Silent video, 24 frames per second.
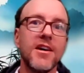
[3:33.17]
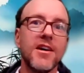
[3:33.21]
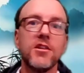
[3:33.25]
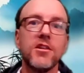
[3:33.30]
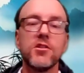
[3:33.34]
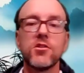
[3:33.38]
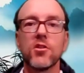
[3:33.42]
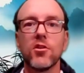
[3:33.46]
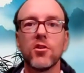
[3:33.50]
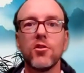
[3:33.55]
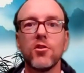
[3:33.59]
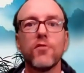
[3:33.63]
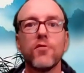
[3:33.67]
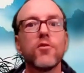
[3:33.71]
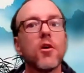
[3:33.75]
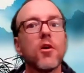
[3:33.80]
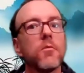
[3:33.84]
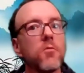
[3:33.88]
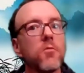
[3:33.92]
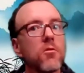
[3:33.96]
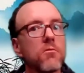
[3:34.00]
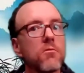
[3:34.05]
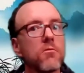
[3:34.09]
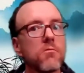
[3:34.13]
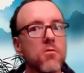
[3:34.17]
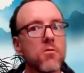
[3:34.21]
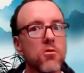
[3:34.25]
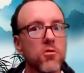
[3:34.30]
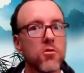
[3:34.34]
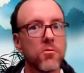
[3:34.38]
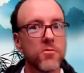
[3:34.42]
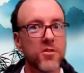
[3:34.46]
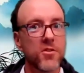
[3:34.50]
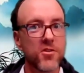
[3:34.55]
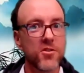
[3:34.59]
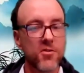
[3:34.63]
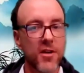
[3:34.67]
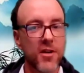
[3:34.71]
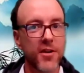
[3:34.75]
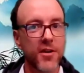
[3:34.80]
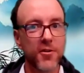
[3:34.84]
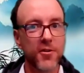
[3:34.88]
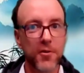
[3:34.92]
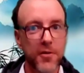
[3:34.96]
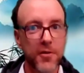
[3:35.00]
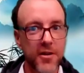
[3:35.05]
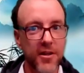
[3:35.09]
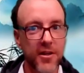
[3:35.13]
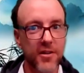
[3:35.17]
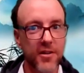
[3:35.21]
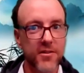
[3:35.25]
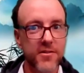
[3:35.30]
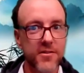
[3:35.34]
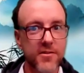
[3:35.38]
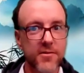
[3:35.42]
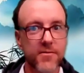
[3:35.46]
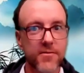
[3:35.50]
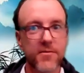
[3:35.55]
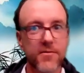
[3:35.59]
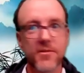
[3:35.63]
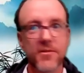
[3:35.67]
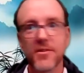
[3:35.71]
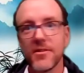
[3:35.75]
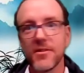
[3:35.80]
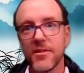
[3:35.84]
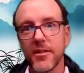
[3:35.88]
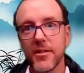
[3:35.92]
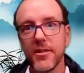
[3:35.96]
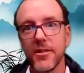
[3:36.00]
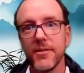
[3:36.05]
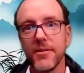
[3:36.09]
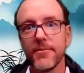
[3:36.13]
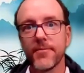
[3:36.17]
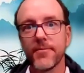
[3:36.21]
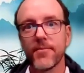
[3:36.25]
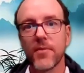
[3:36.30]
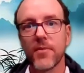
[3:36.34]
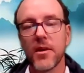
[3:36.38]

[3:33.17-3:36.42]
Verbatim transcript: So you've got more room to try new things. See?